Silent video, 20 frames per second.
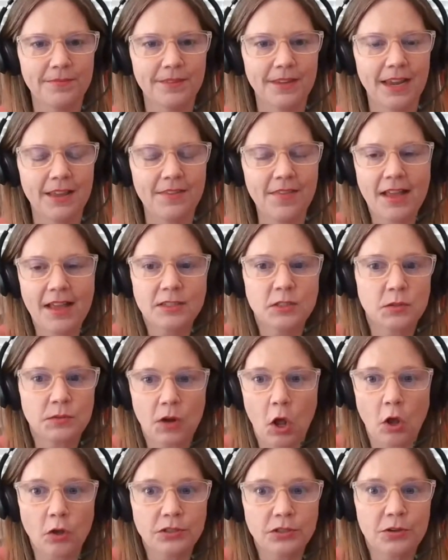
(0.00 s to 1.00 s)
And mm-hmm. that's
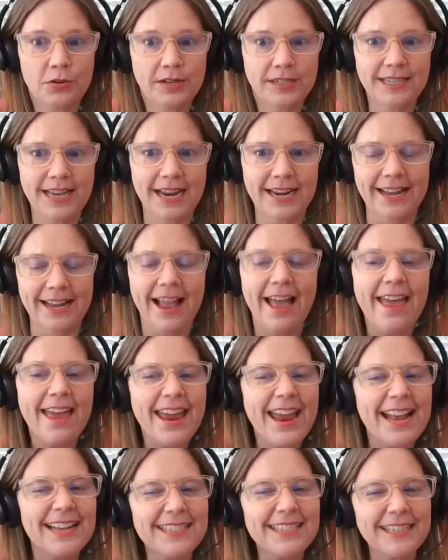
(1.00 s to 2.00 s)
also exciting.
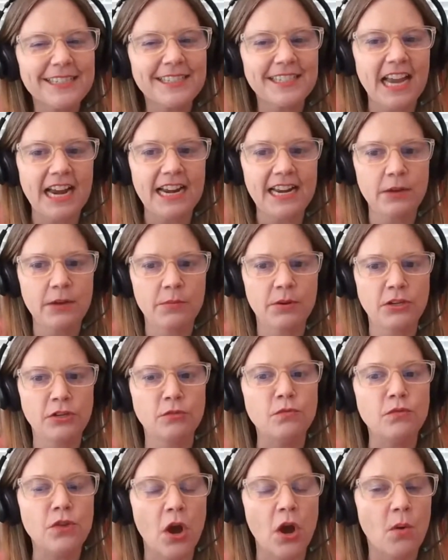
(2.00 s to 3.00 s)
It's exciting when
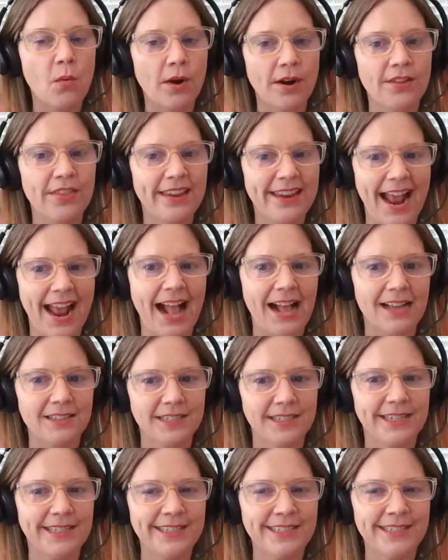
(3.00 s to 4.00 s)
you know where the gas
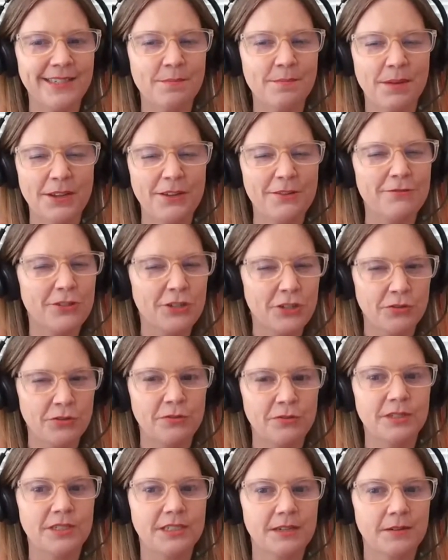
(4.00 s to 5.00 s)
is, but you
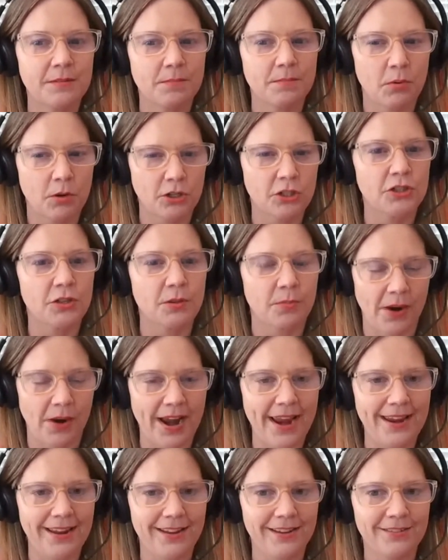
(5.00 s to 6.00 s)
choose to push the
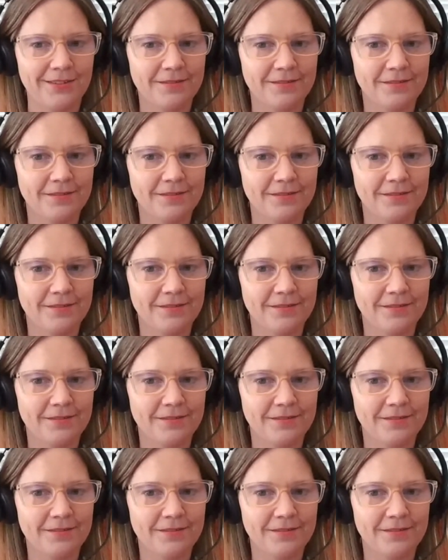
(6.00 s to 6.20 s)
brake.